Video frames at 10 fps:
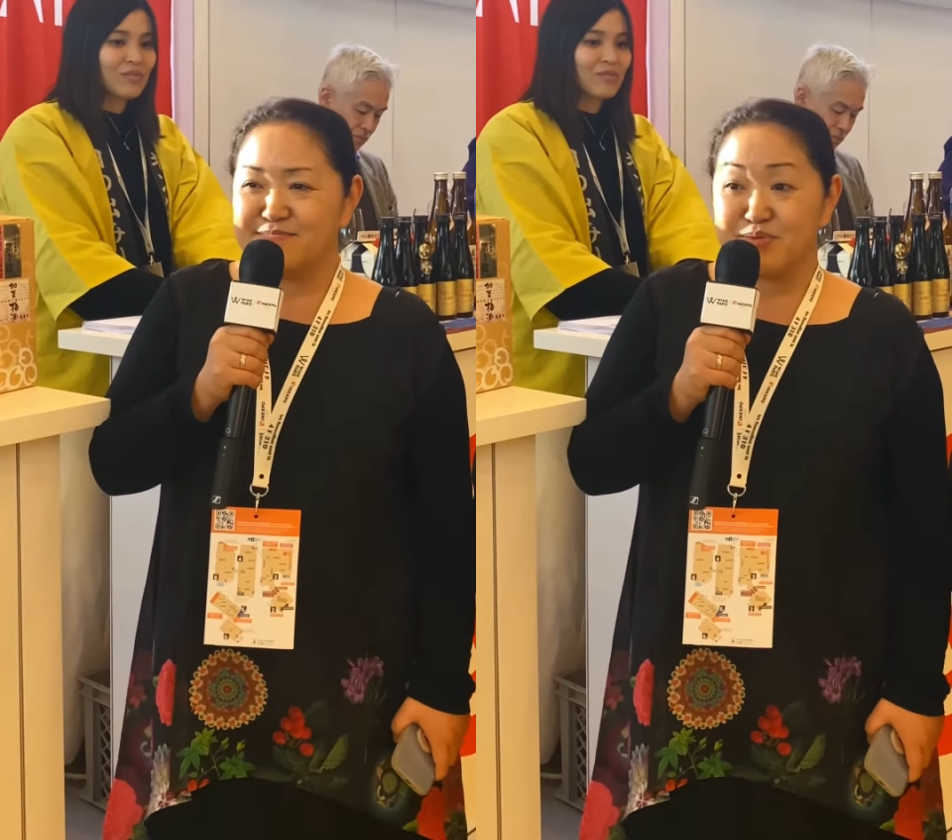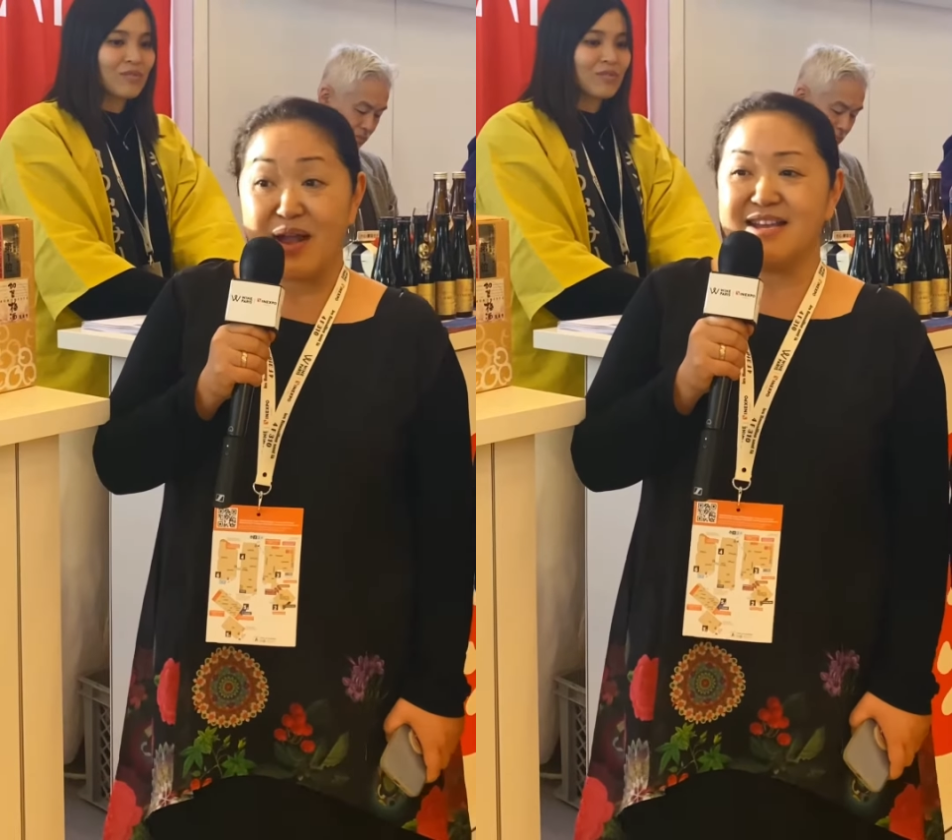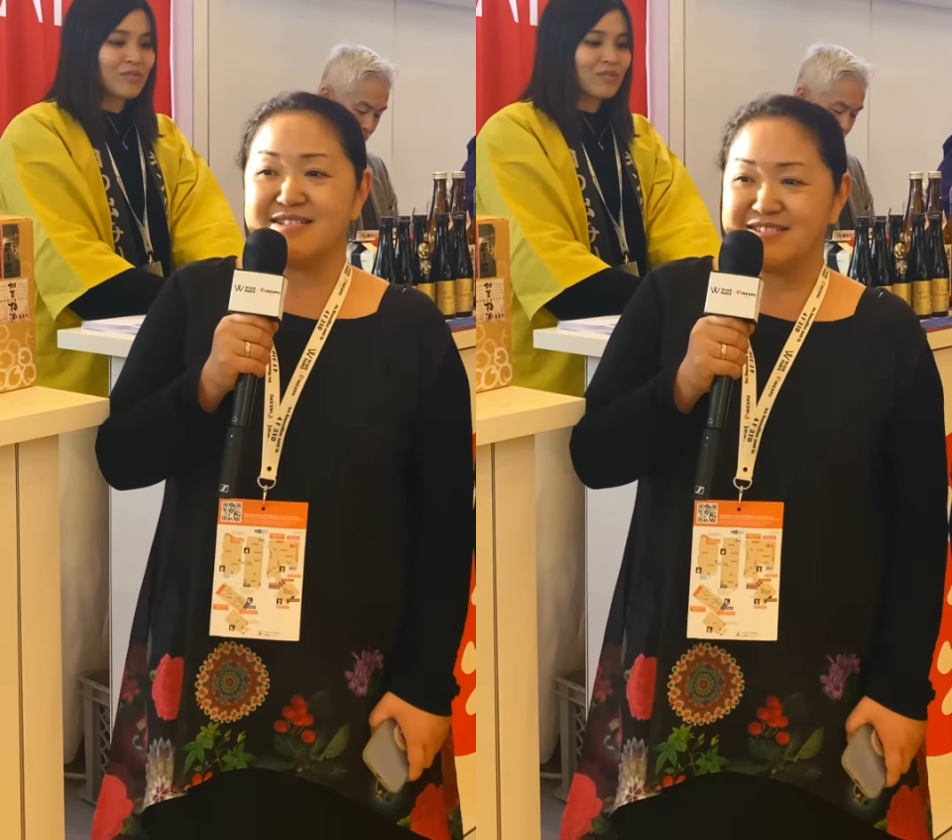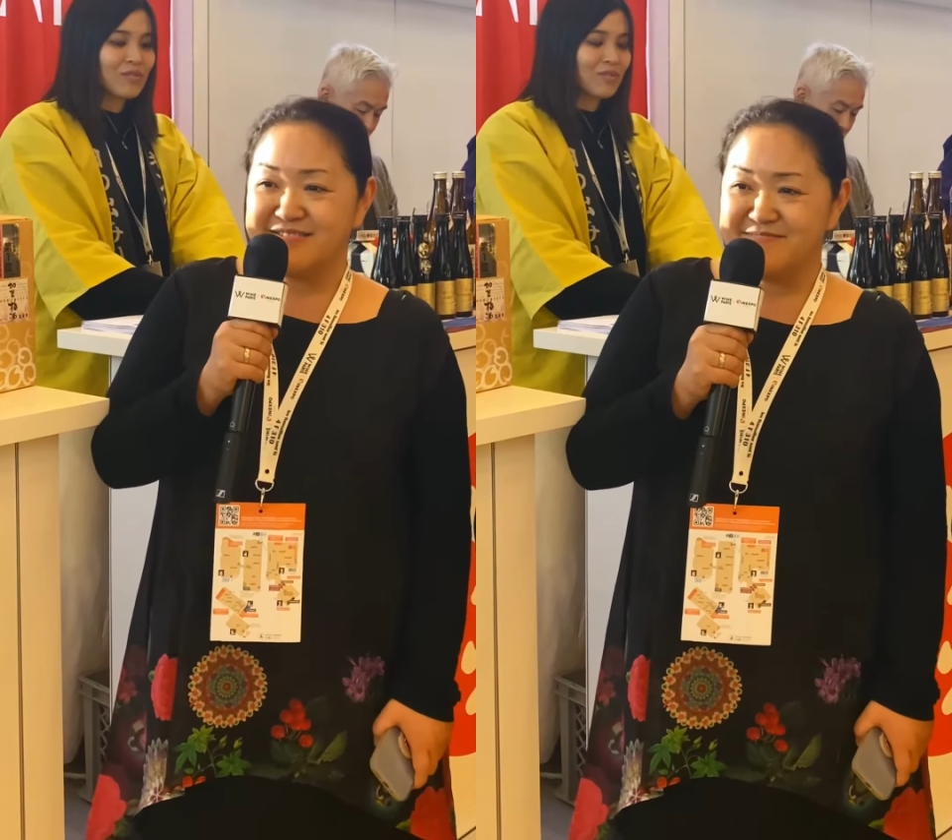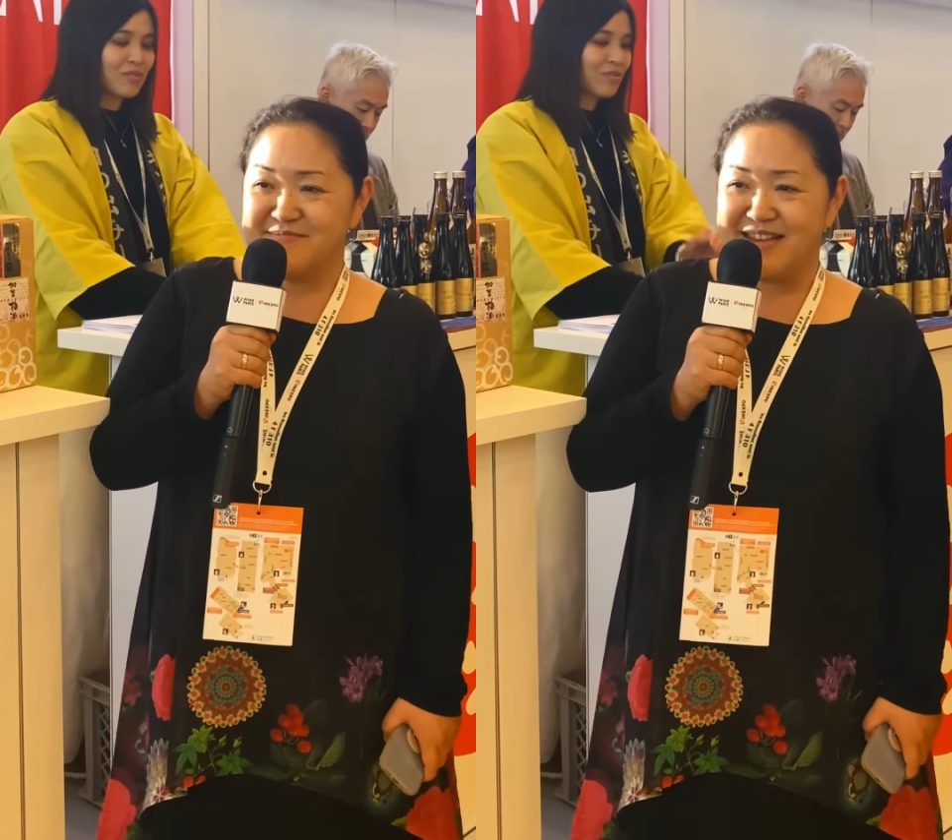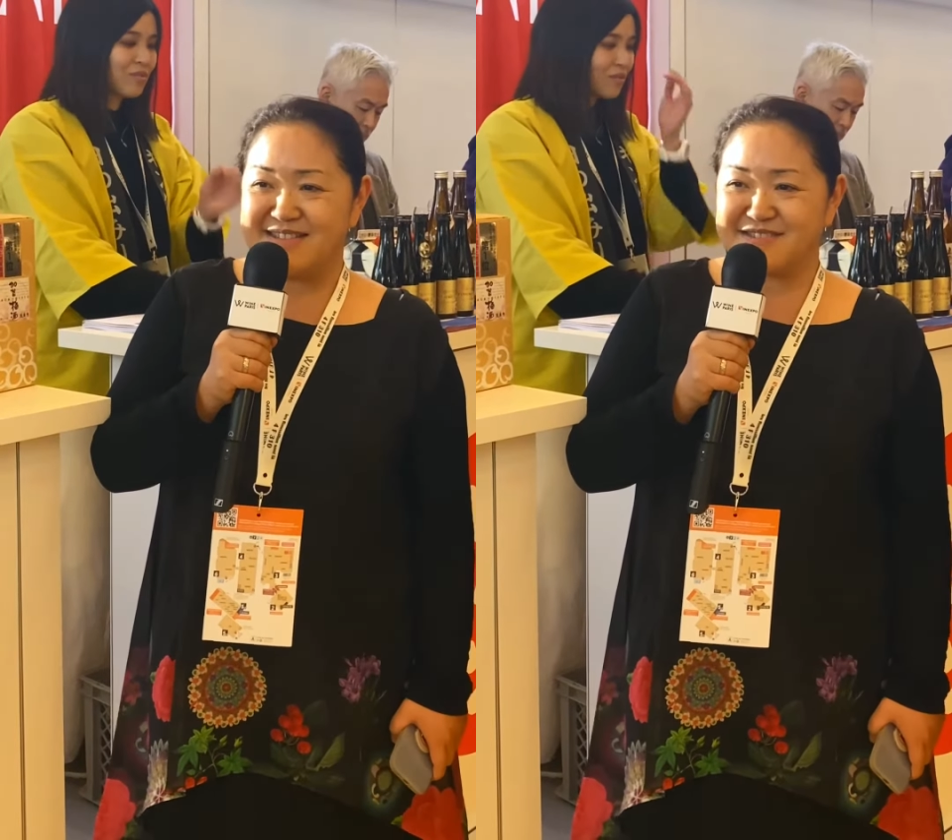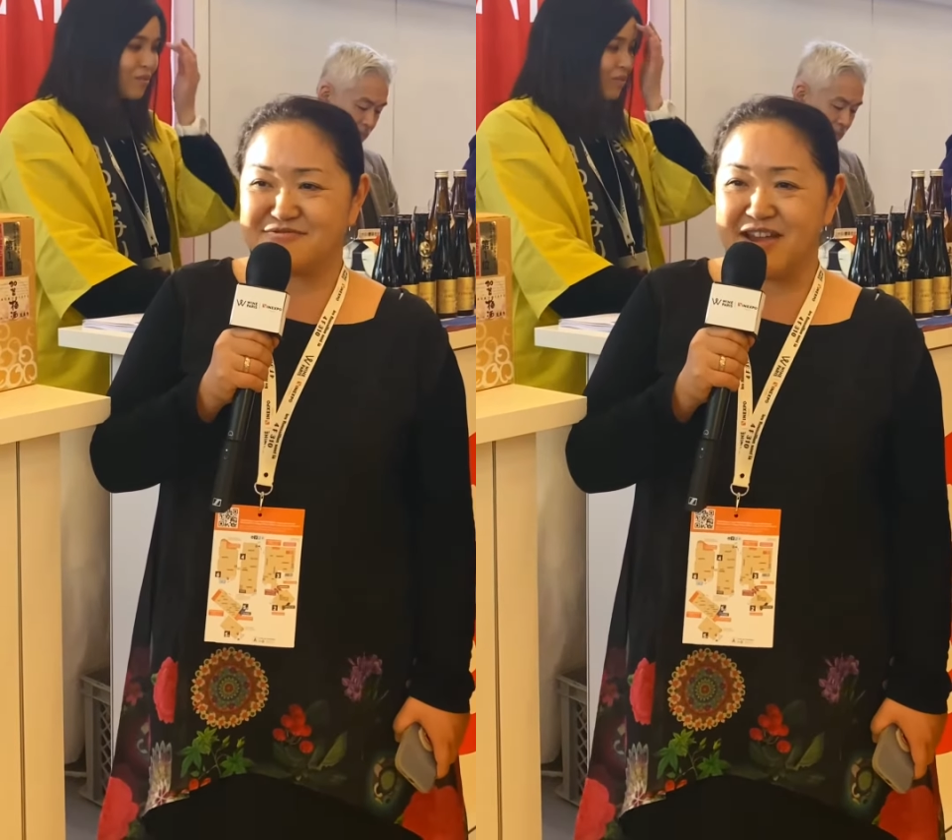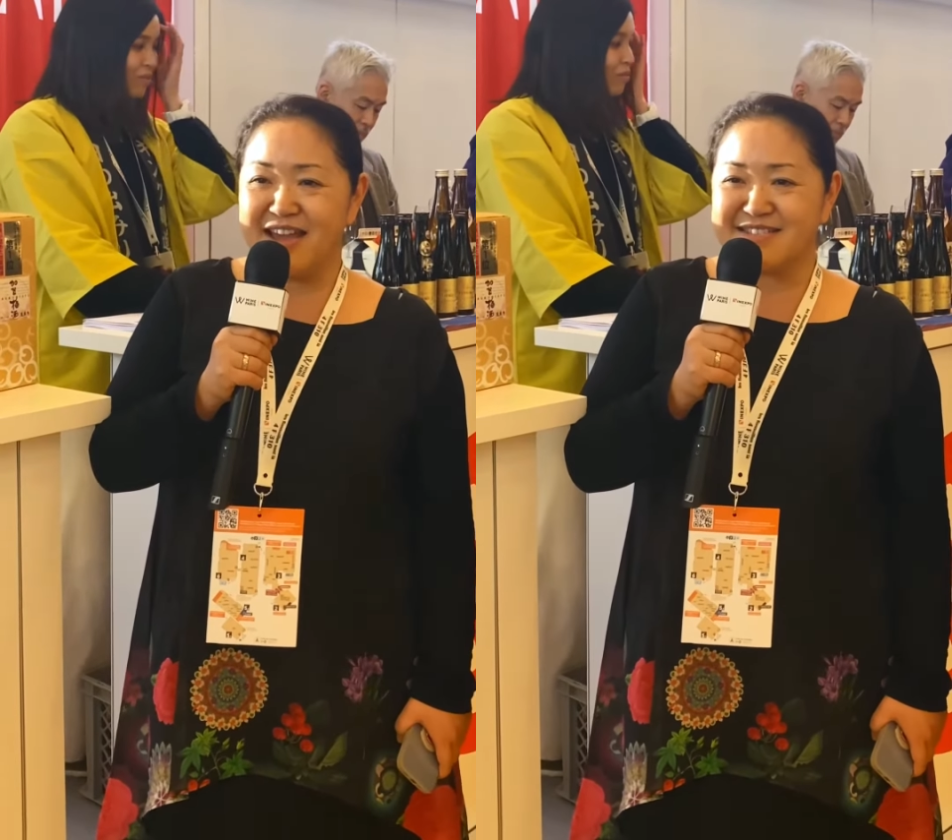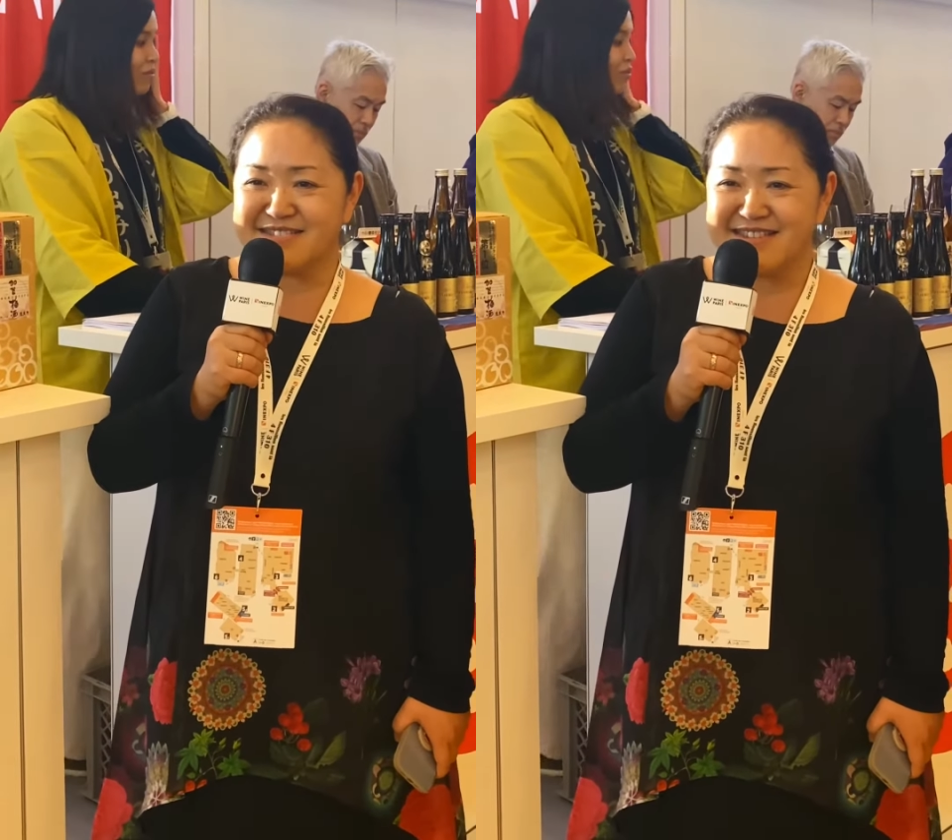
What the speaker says: bright, it's great.